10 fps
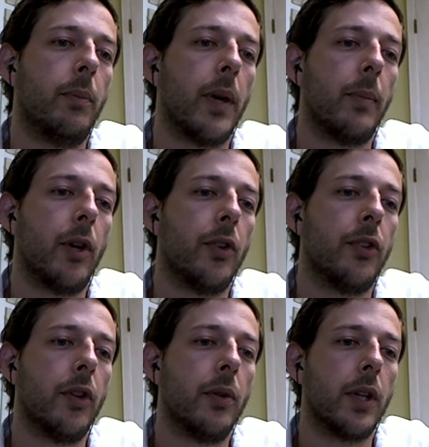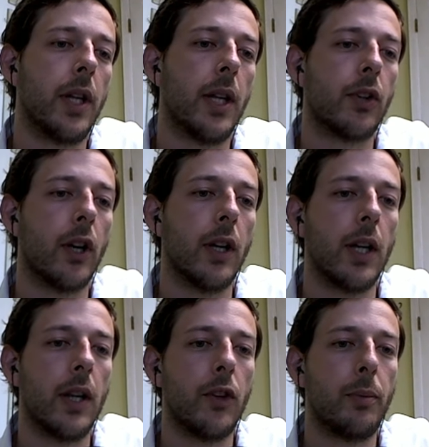but I'm also looking at
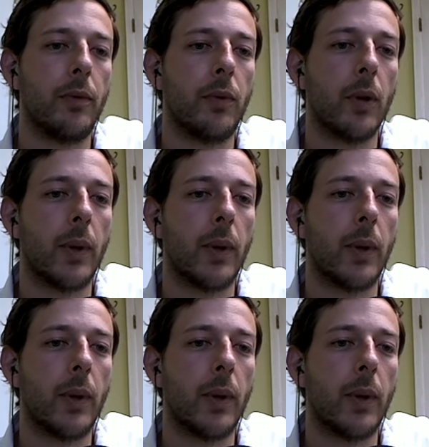targeting this before